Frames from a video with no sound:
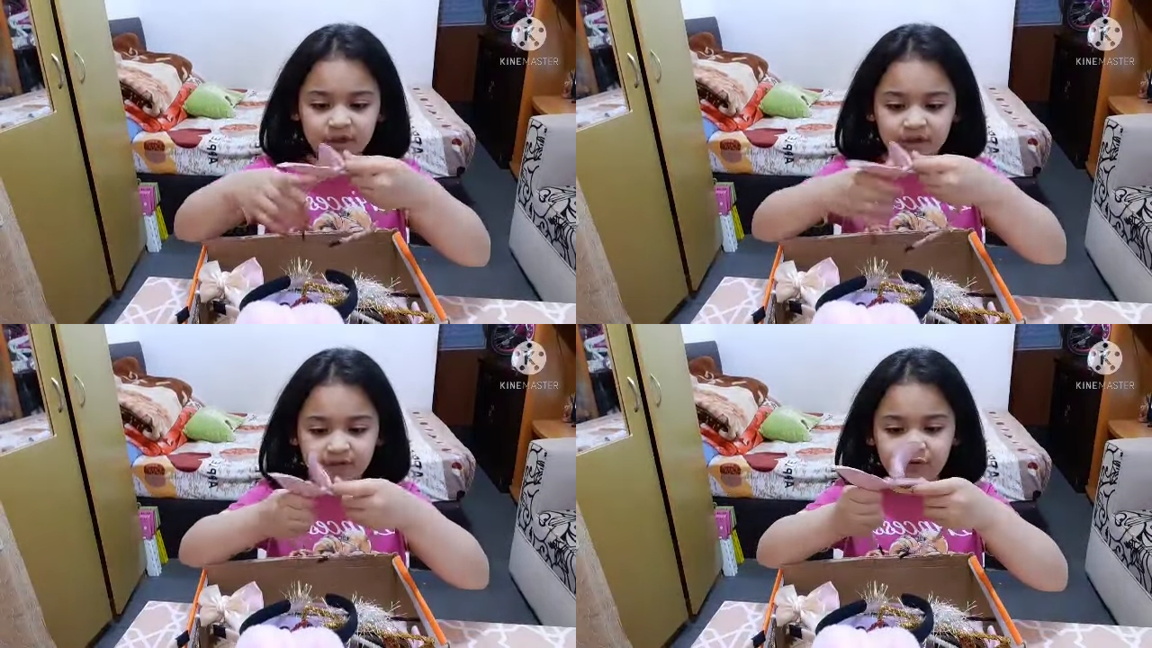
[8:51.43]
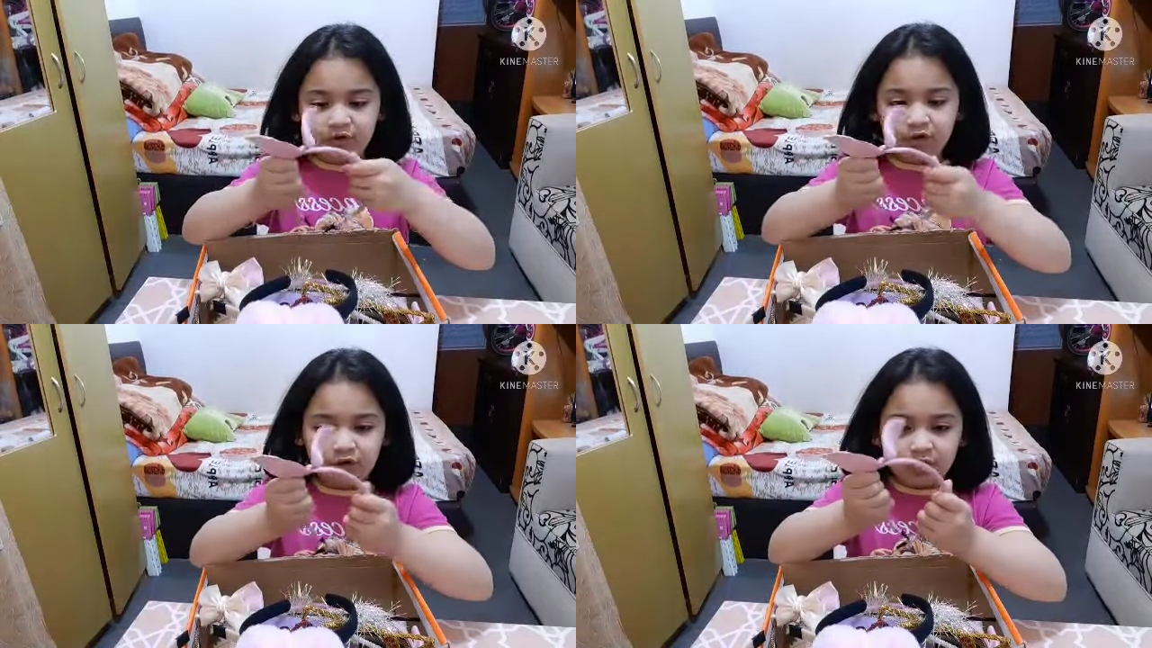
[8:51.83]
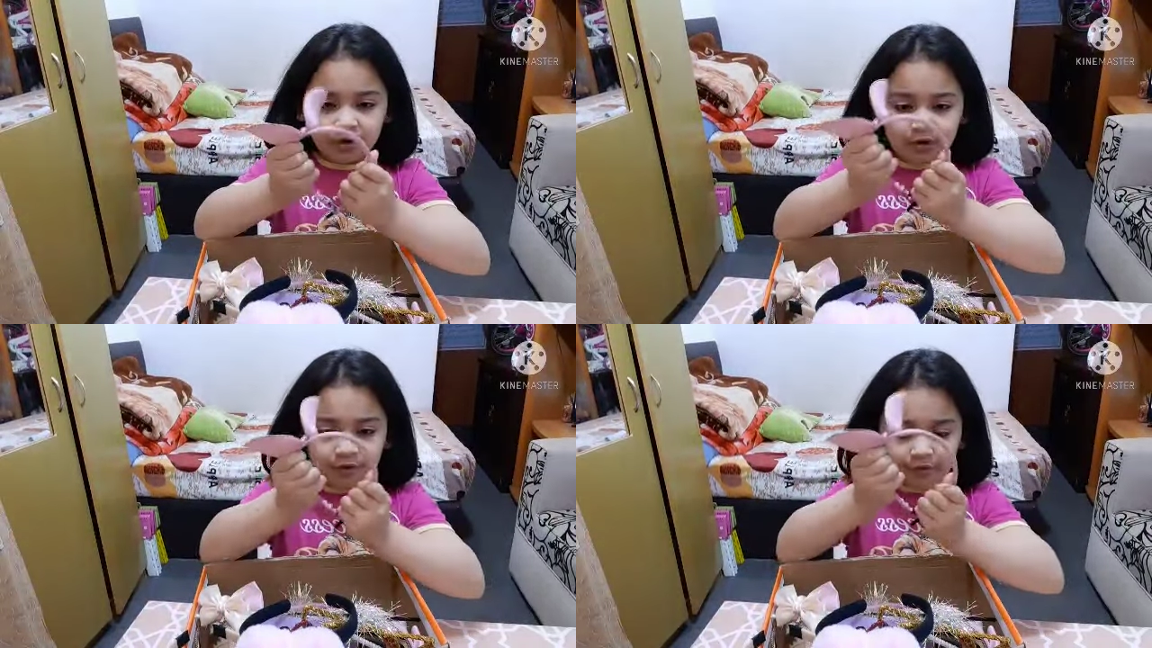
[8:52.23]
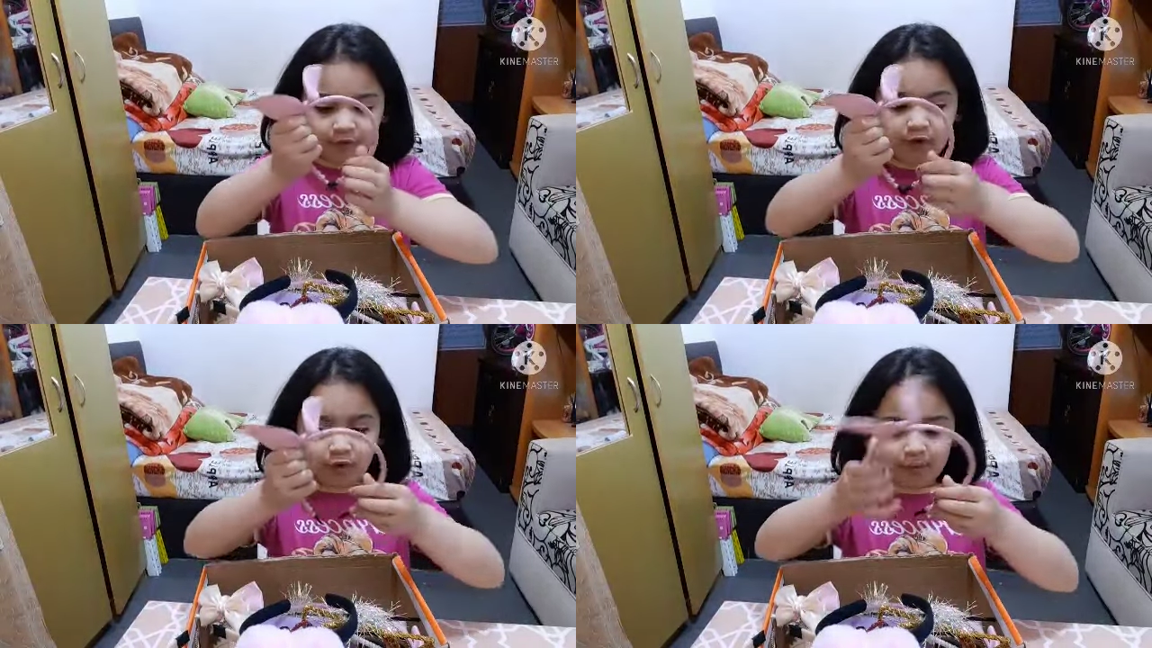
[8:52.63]
is for
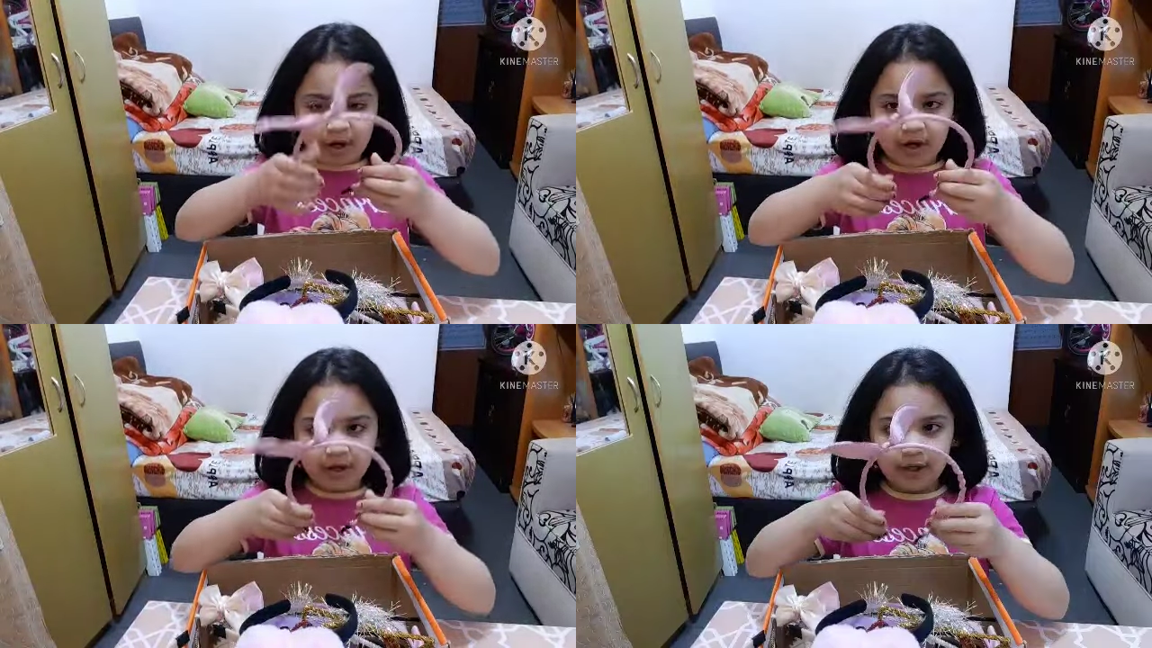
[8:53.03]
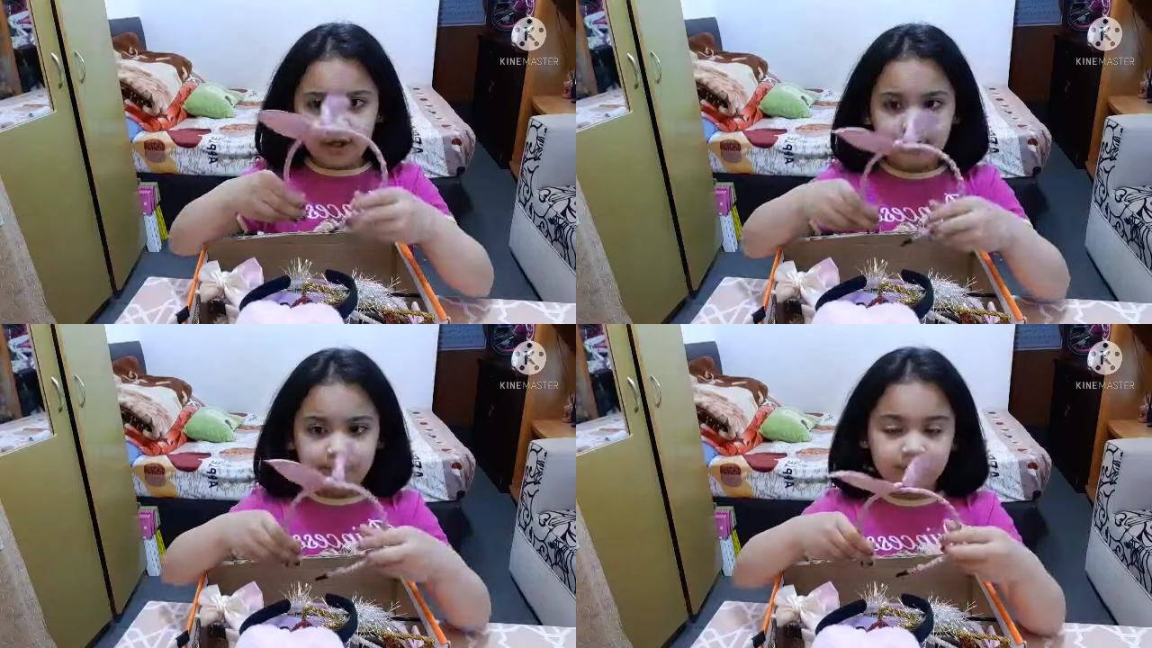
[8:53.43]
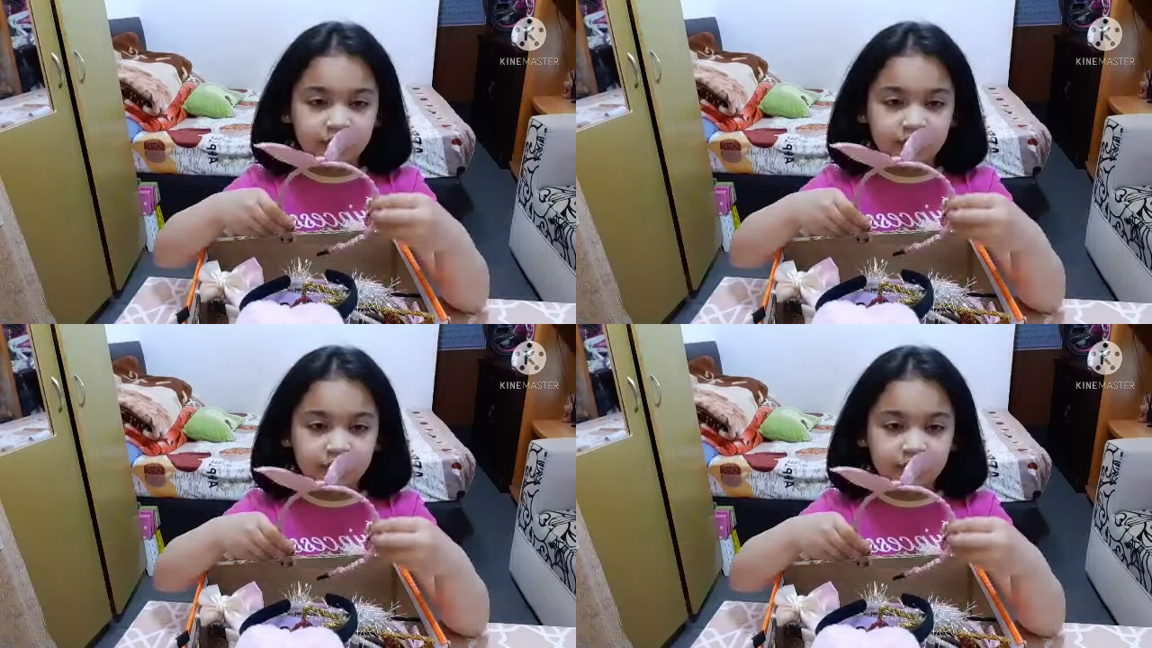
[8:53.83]
for my um,